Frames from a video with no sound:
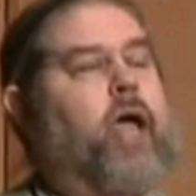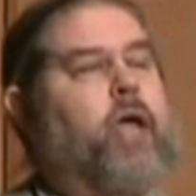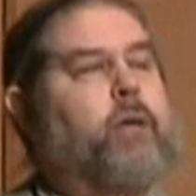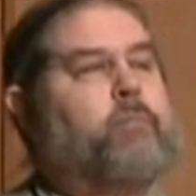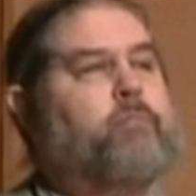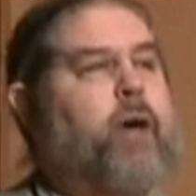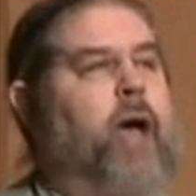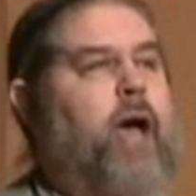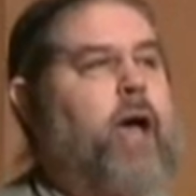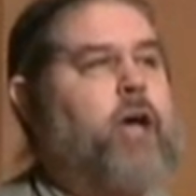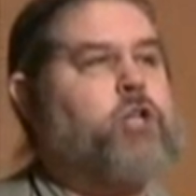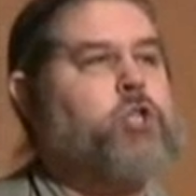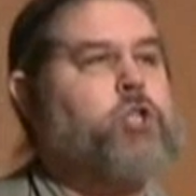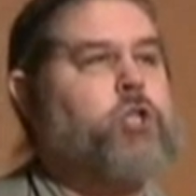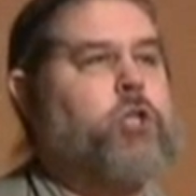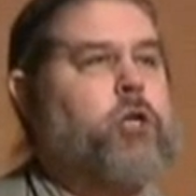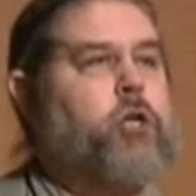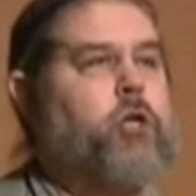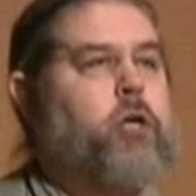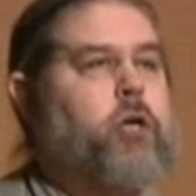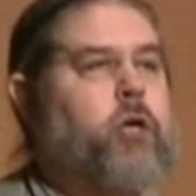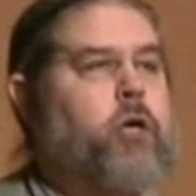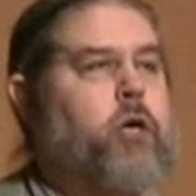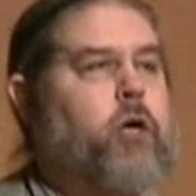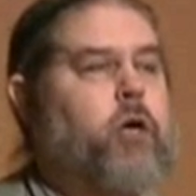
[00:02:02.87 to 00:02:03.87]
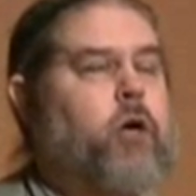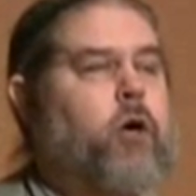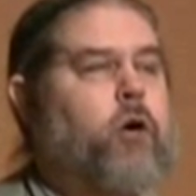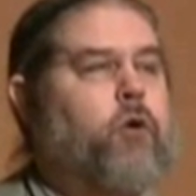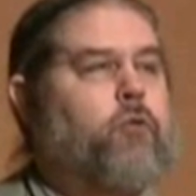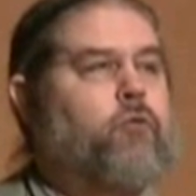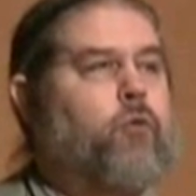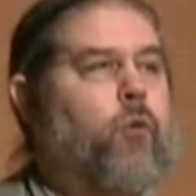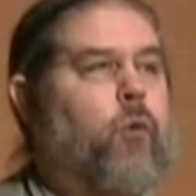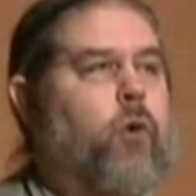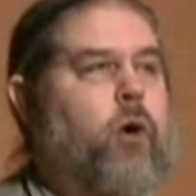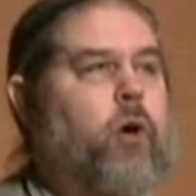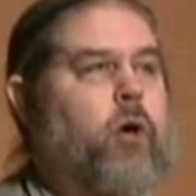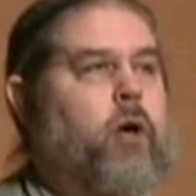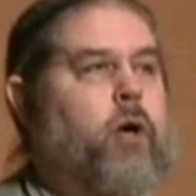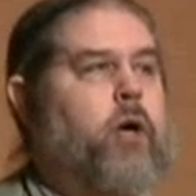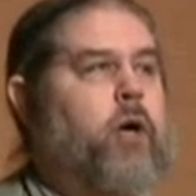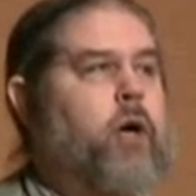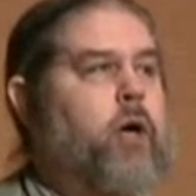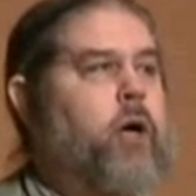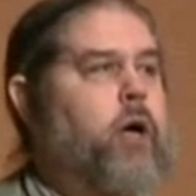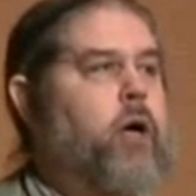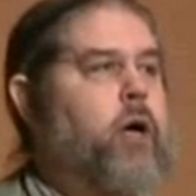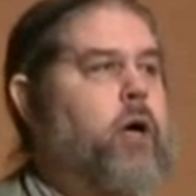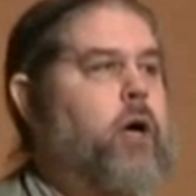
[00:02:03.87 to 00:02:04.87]
a passion for
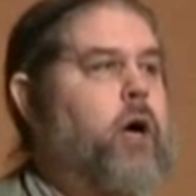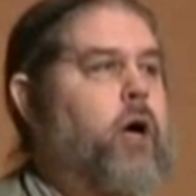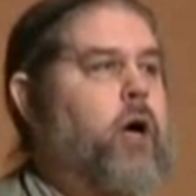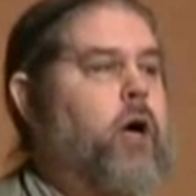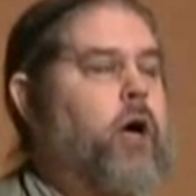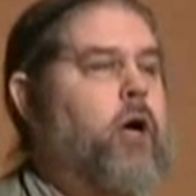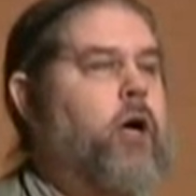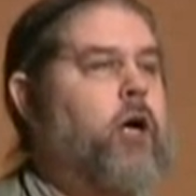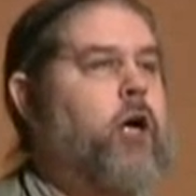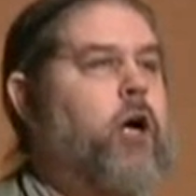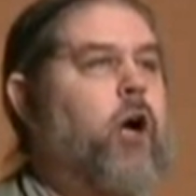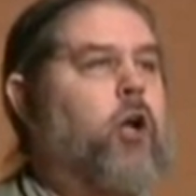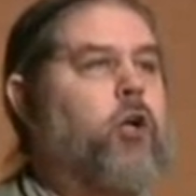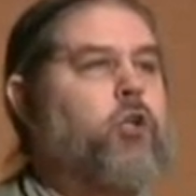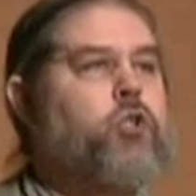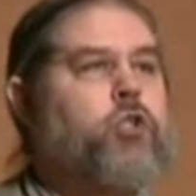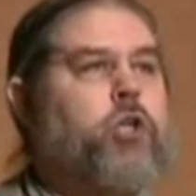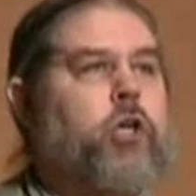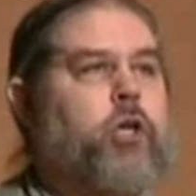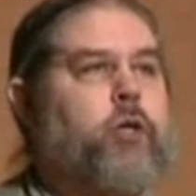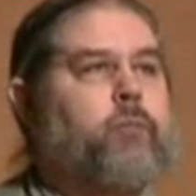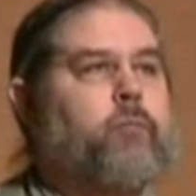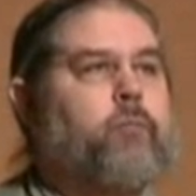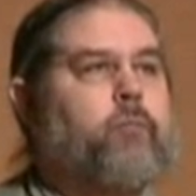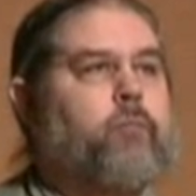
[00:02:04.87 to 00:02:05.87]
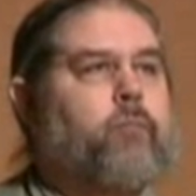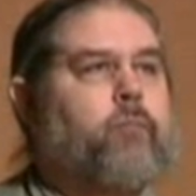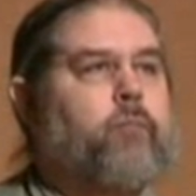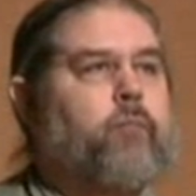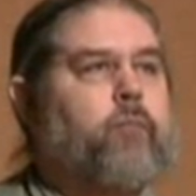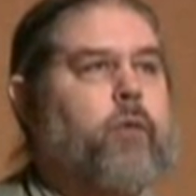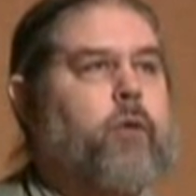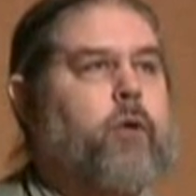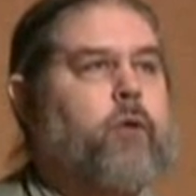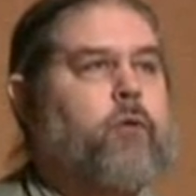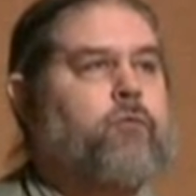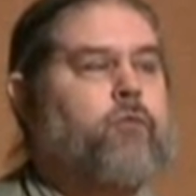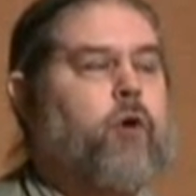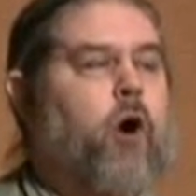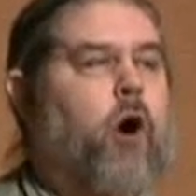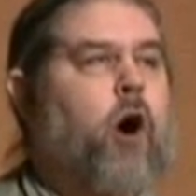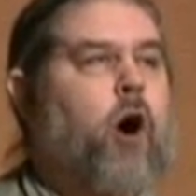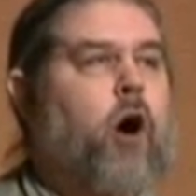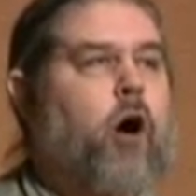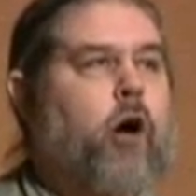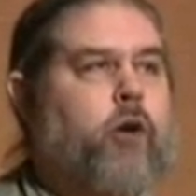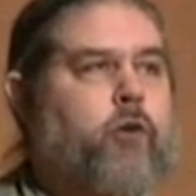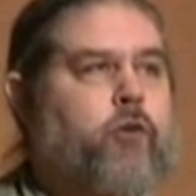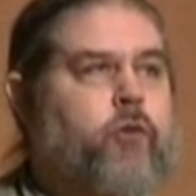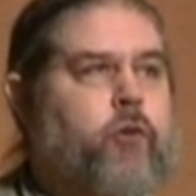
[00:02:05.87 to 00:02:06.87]
culture, for
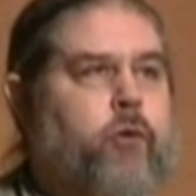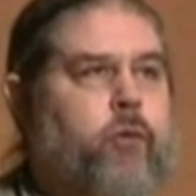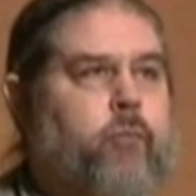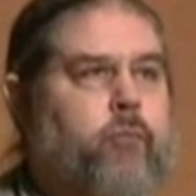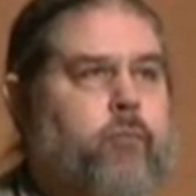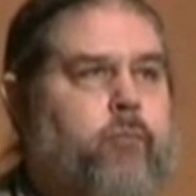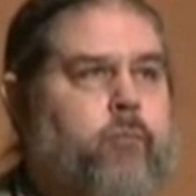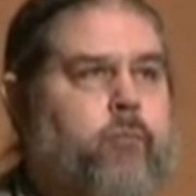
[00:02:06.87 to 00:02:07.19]
art.